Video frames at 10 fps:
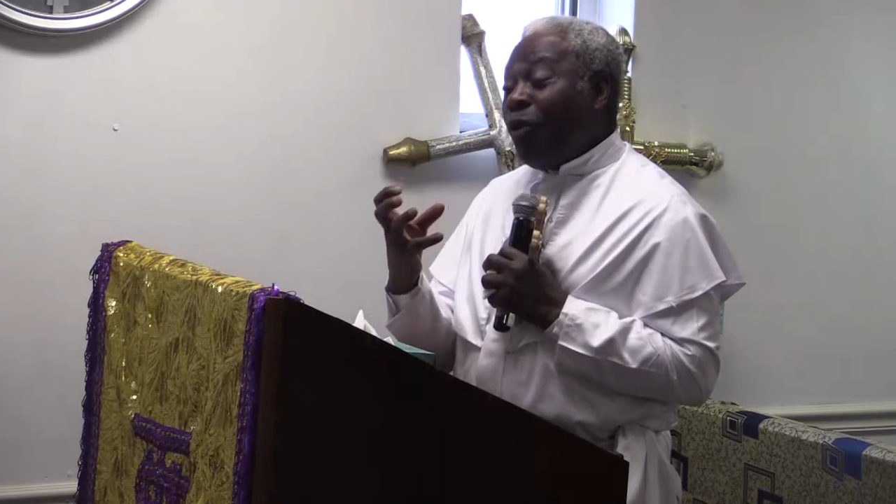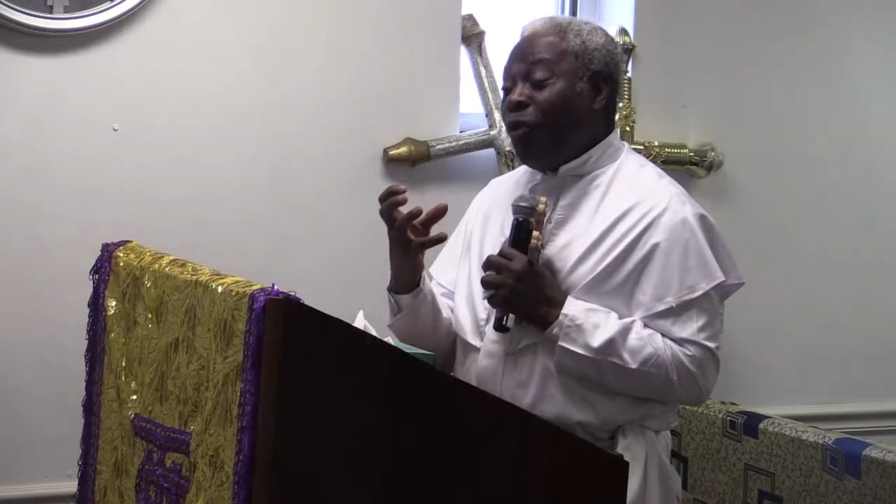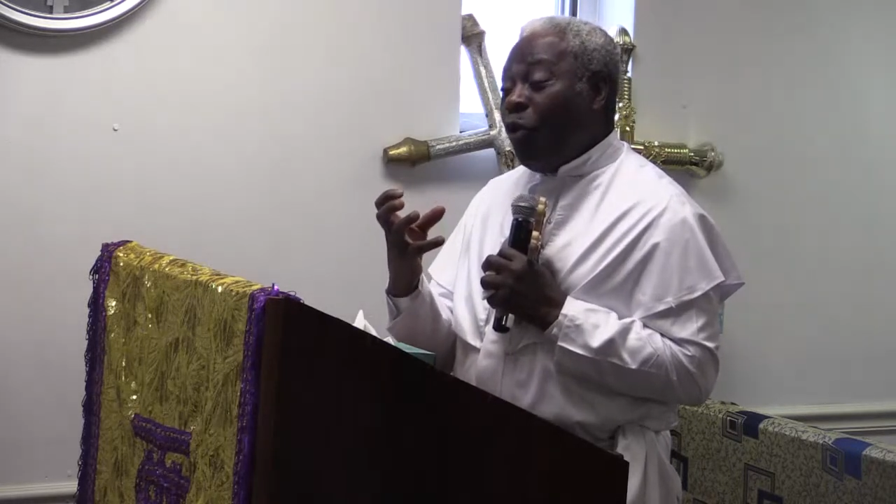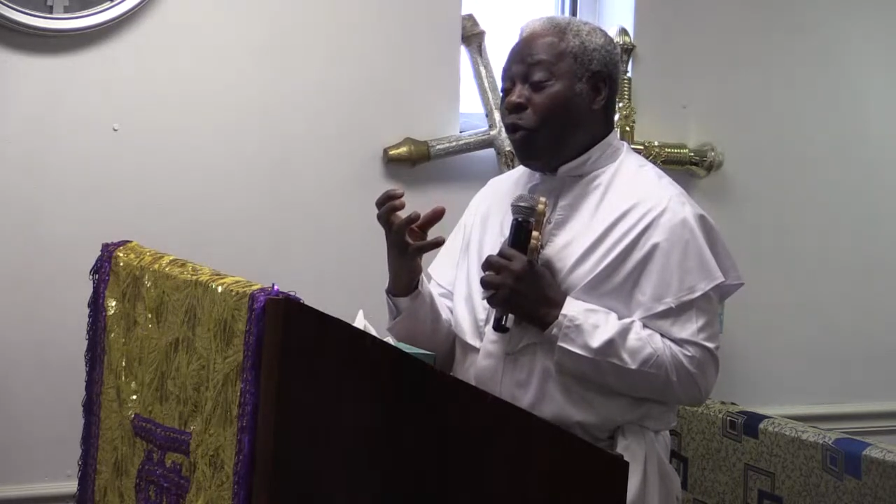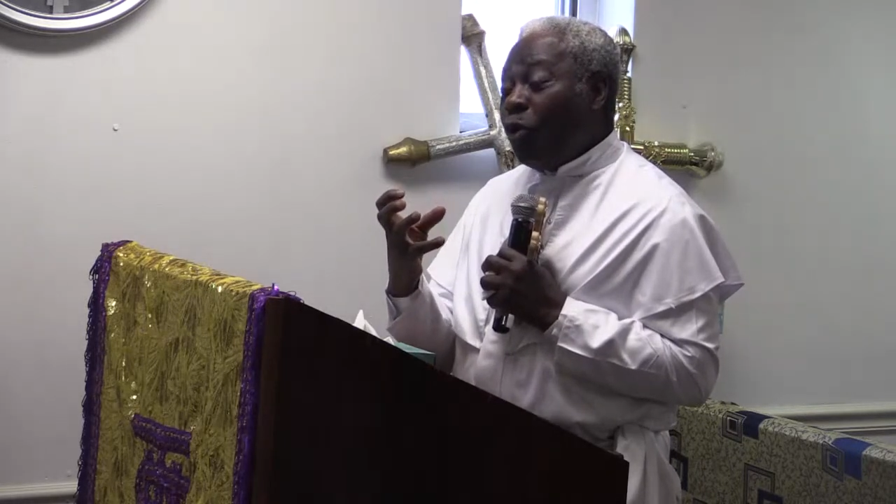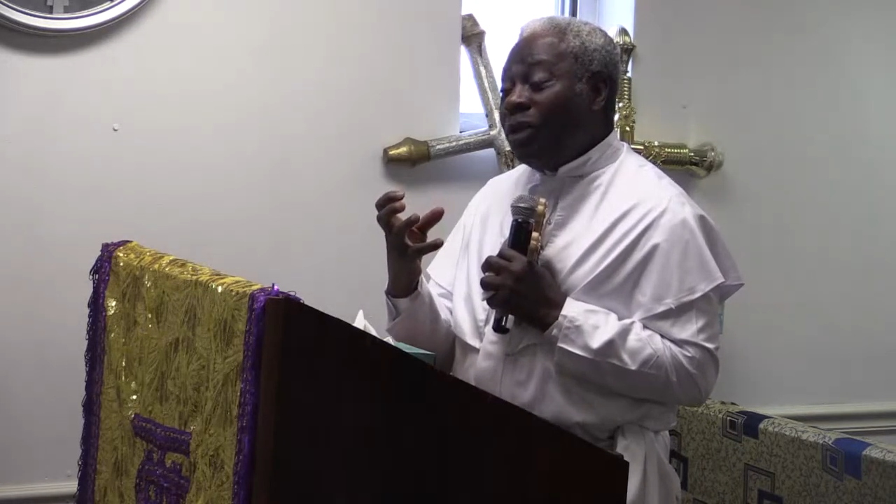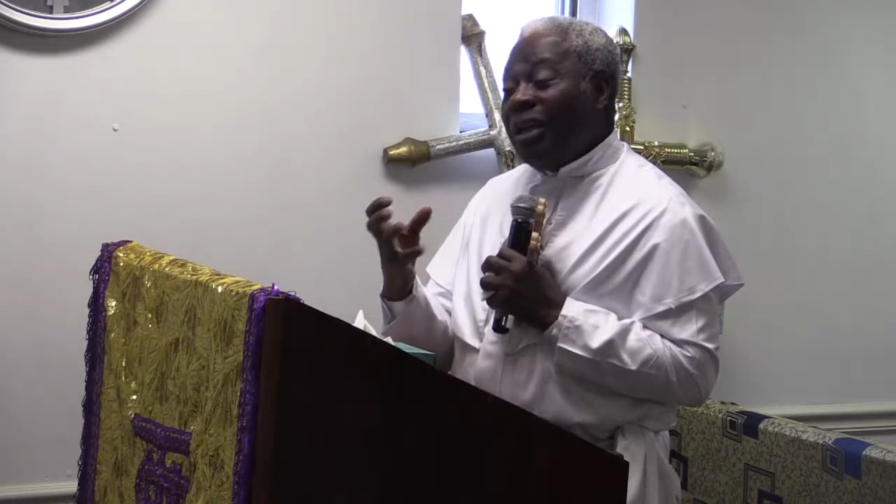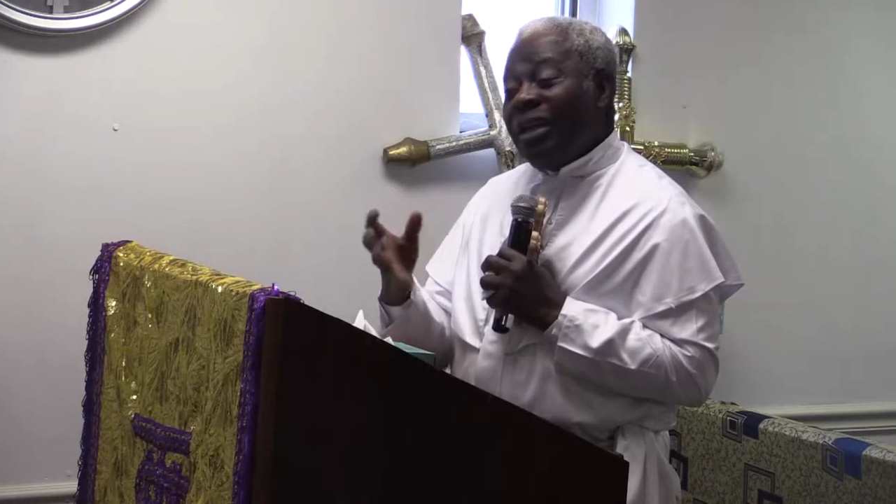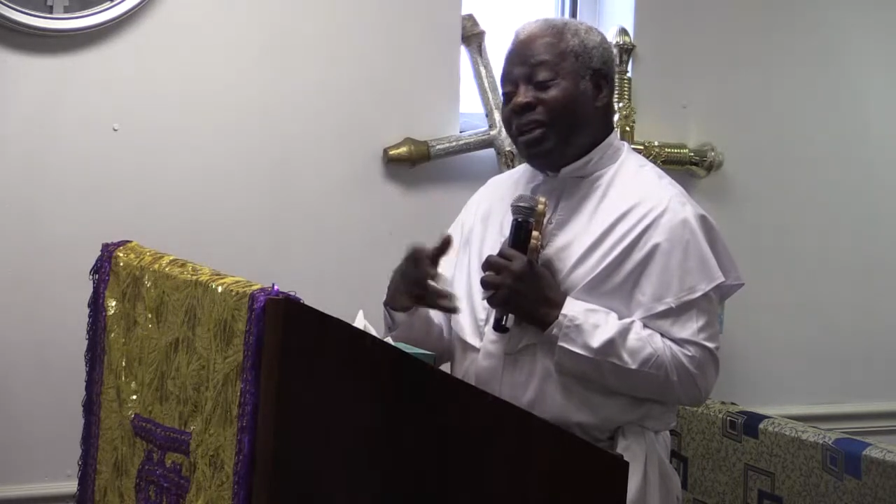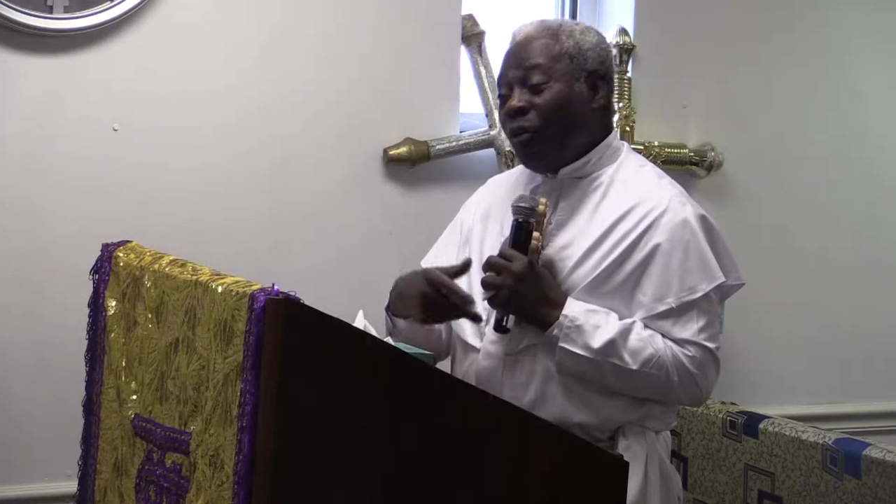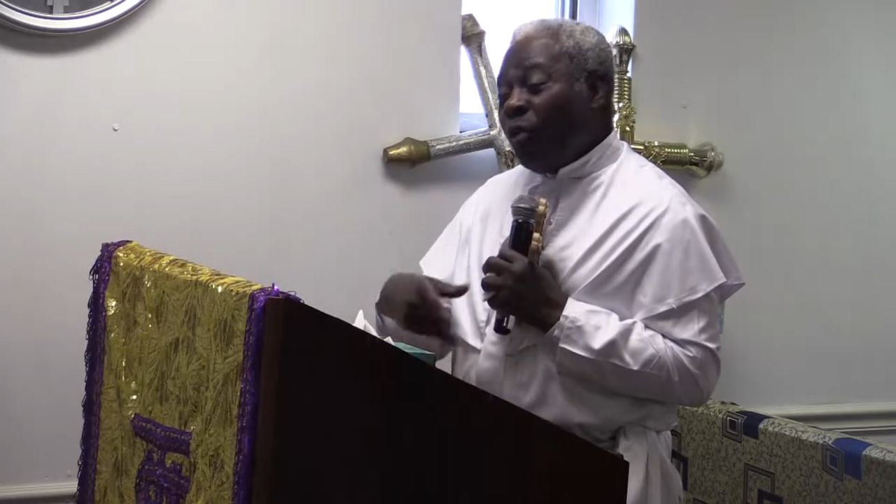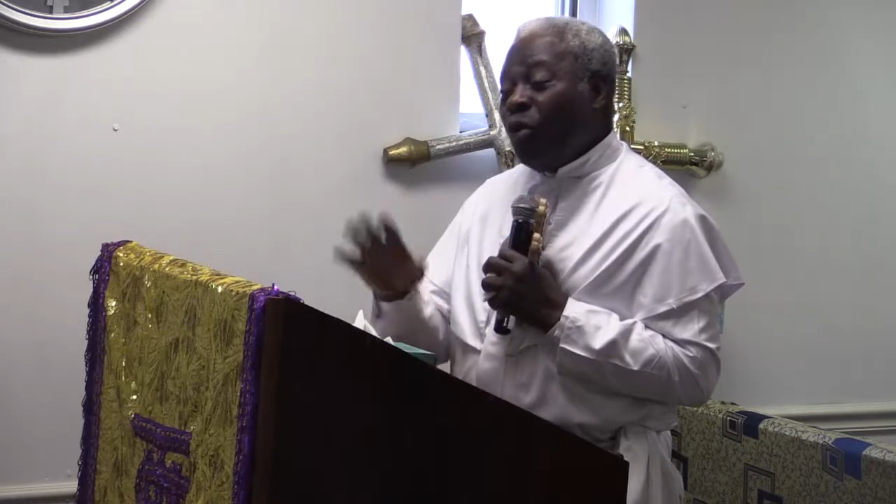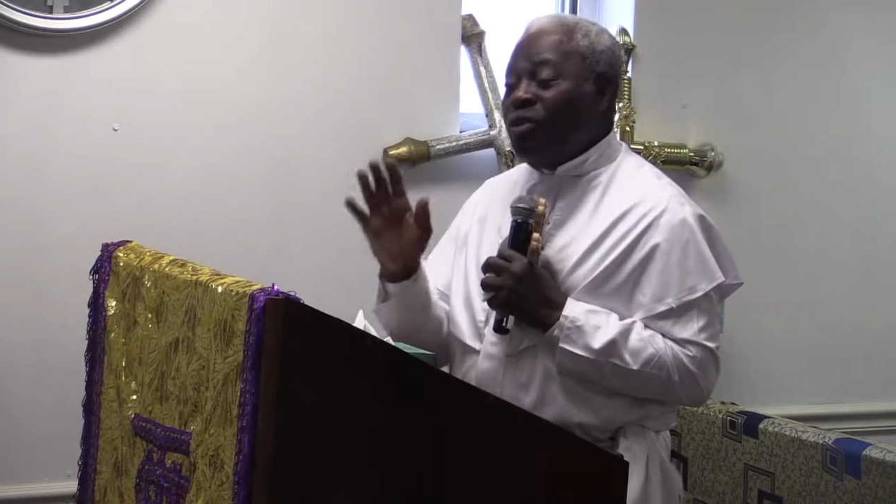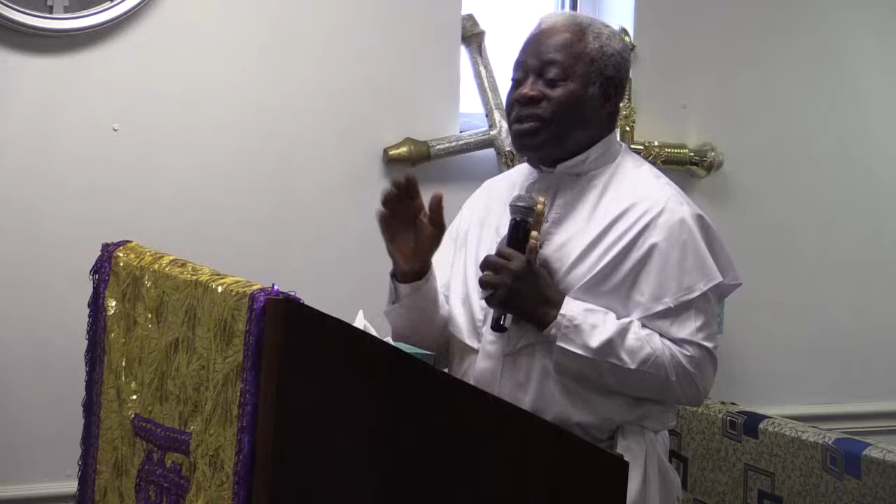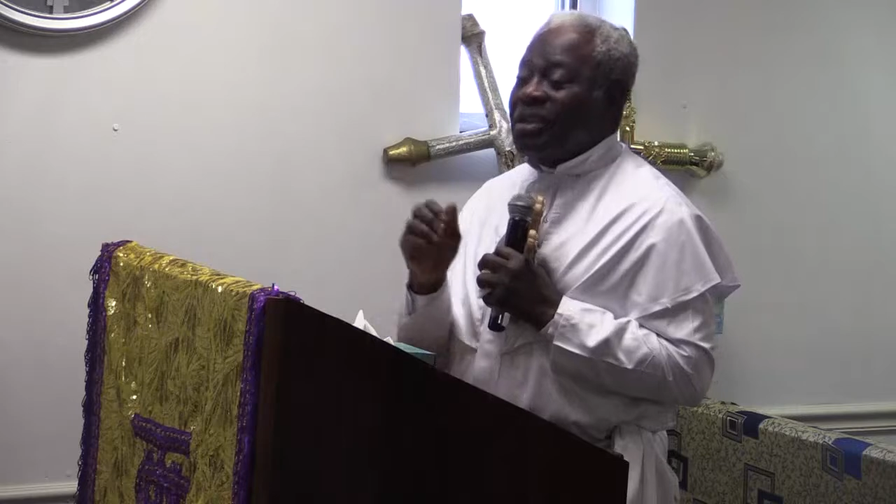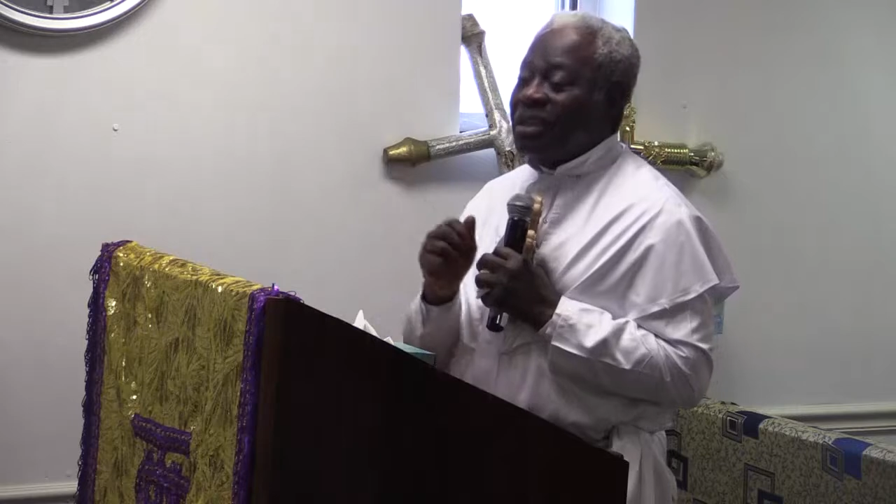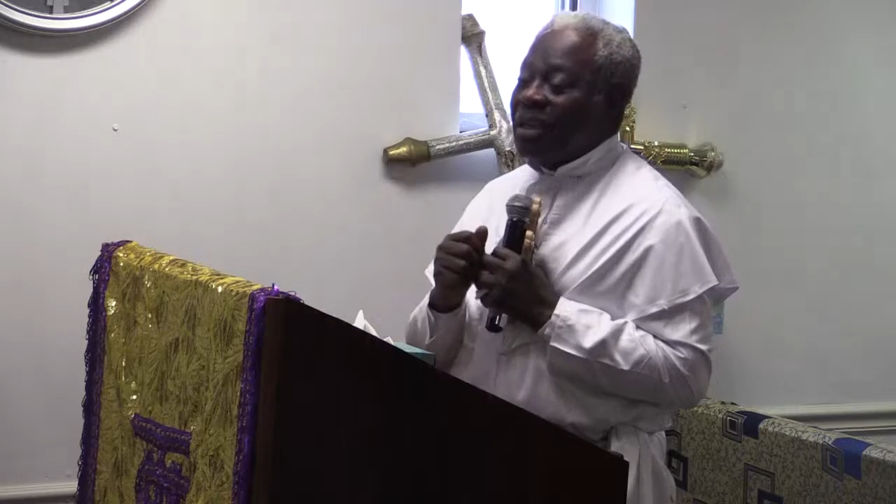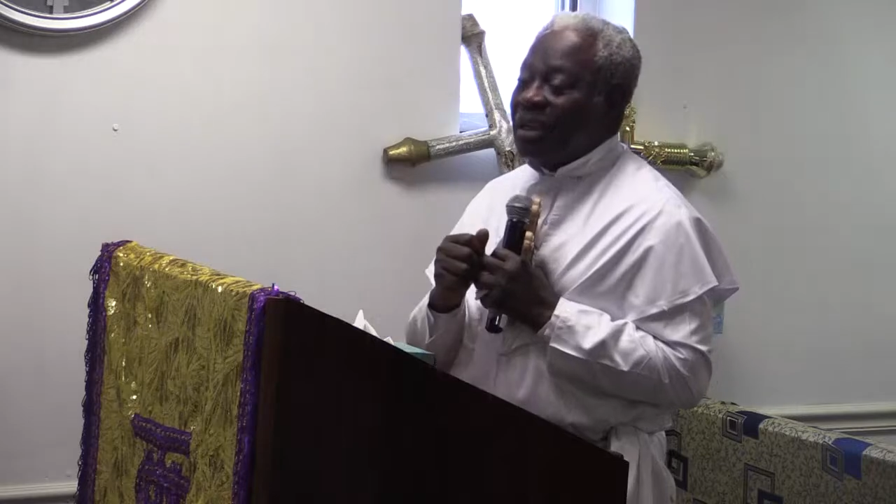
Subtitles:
gold roots.